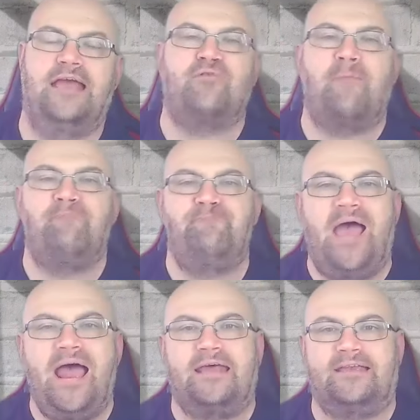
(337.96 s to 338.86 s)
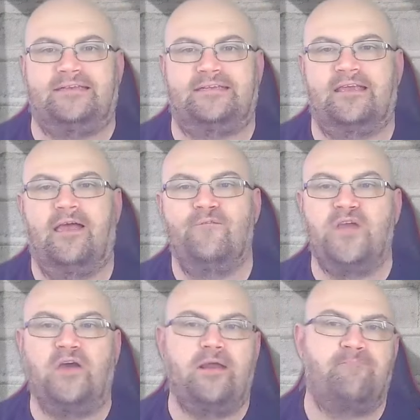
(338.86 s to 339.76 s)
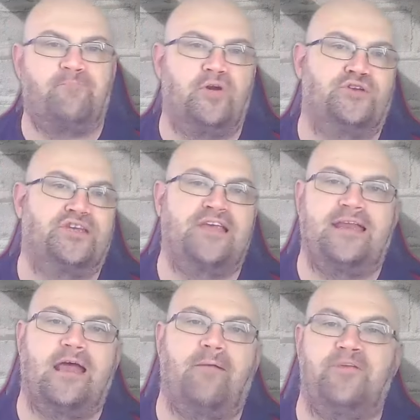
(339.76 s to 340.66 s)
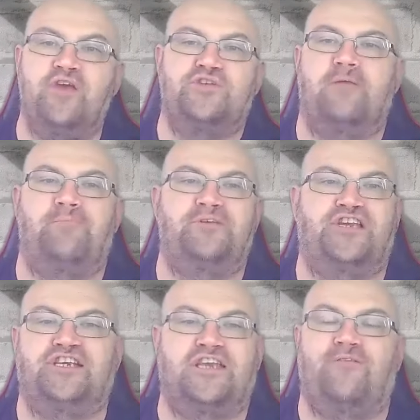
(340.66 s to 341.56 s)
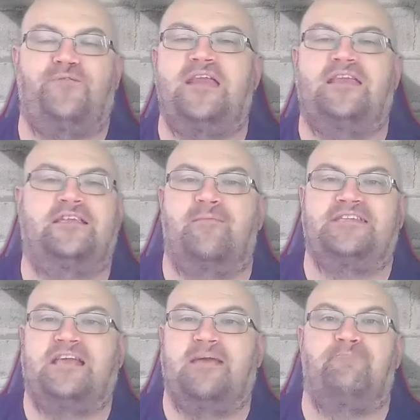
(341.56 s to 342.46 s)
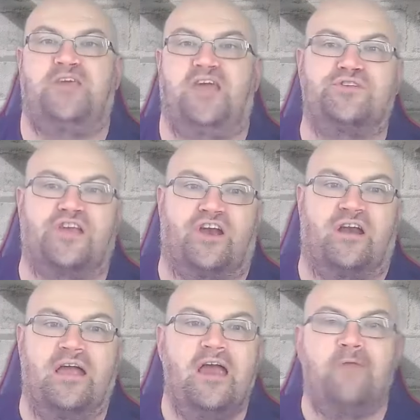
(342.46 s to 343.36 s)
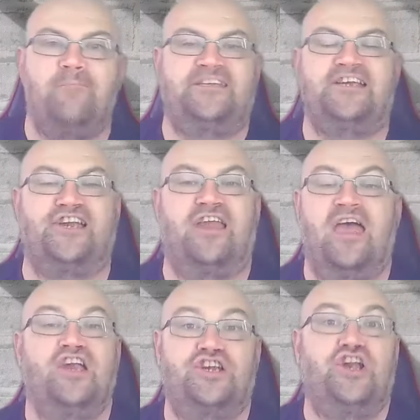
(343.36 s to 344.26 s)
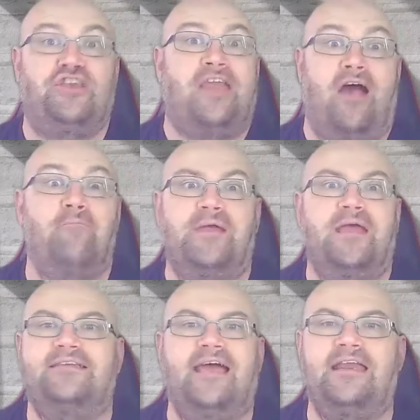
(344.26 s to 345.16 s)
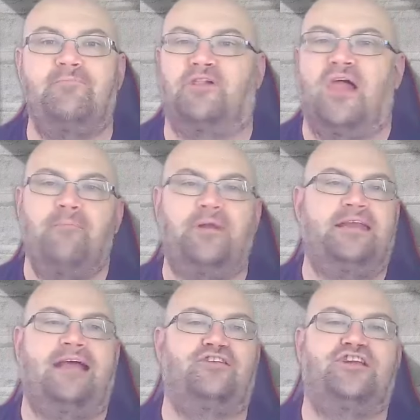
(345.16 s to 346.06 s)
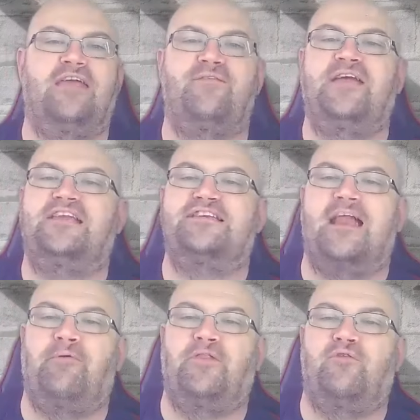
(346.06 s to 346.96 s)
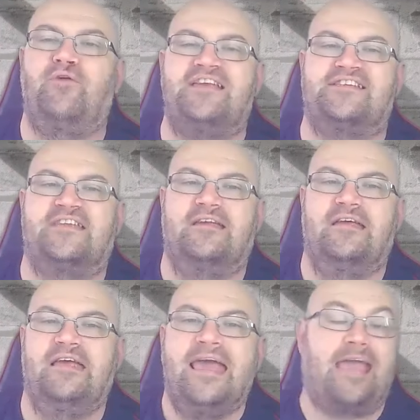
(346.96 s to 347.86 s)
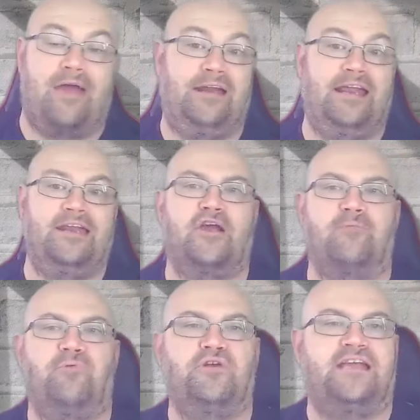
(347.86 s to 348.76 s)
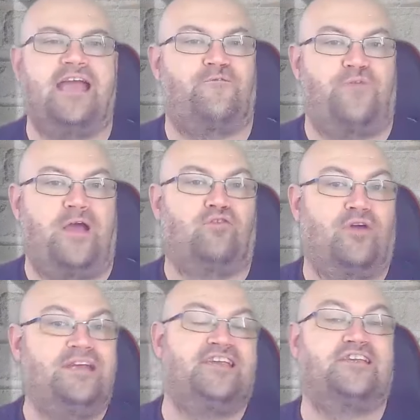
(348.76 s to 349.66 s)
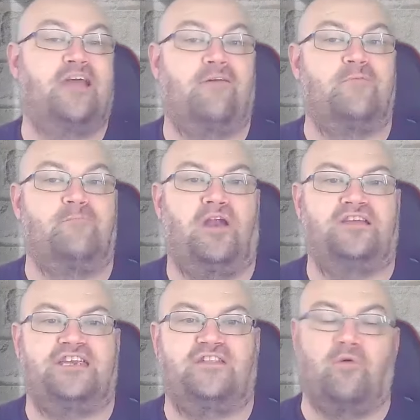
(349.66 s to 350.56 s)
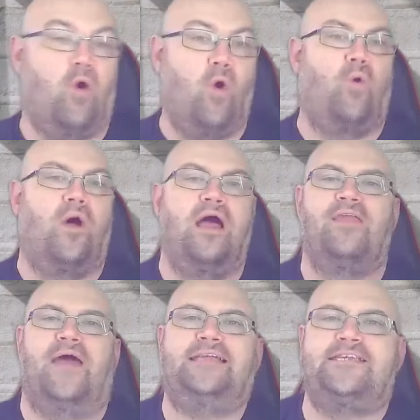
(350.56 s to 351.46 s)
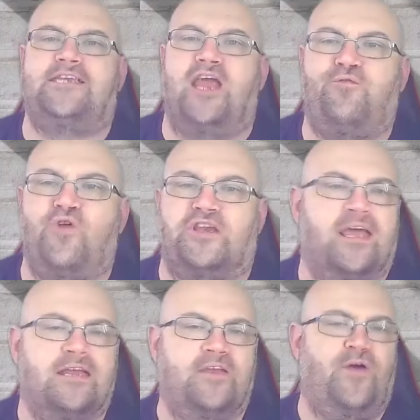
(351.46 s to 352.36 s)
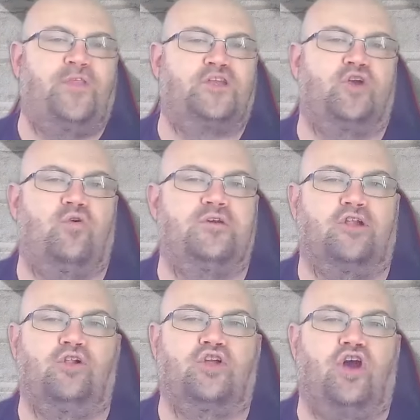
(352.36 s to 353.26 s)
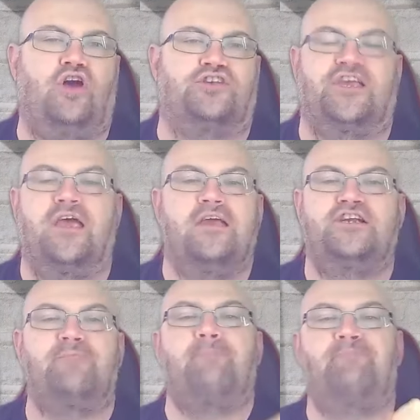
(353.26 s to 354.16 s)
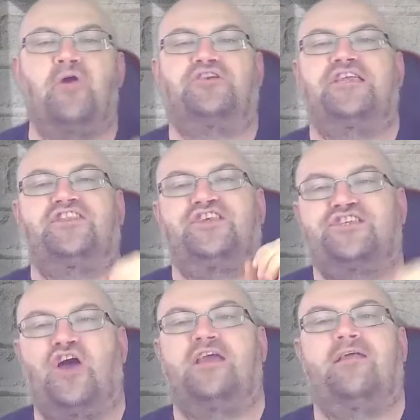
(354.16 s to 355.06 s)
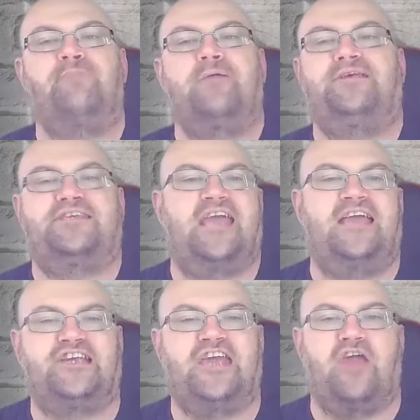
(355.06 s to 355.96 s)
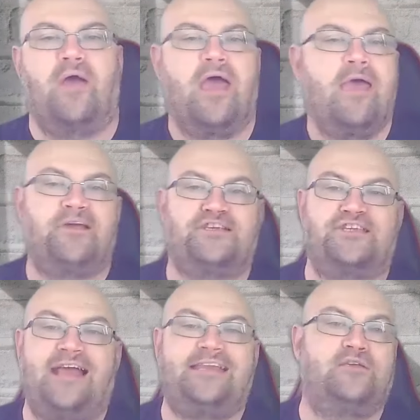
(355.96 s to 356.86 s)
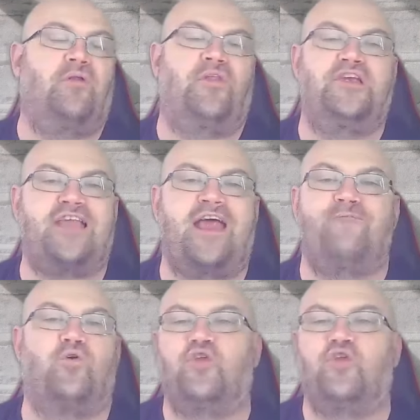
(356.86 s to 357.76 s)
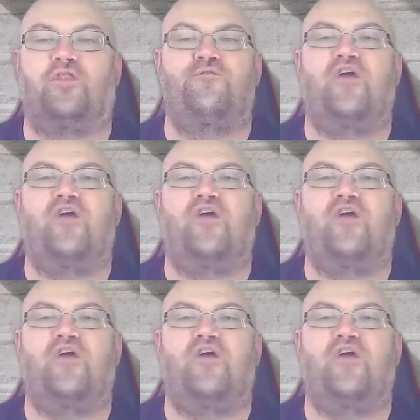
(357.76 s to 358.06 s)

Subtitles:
It's repellent. Fiona Bruce has ended up using her position to defend a domestic abuser. Her position should now be untenable, but I doubt she'll even get a slap on the wrist. Gary Lineker pointing out foul racist government policy, though, oh, that's different. Defend the Tories at all costs should be burnt into the side of BBC HQ, because that is what they stand for, not the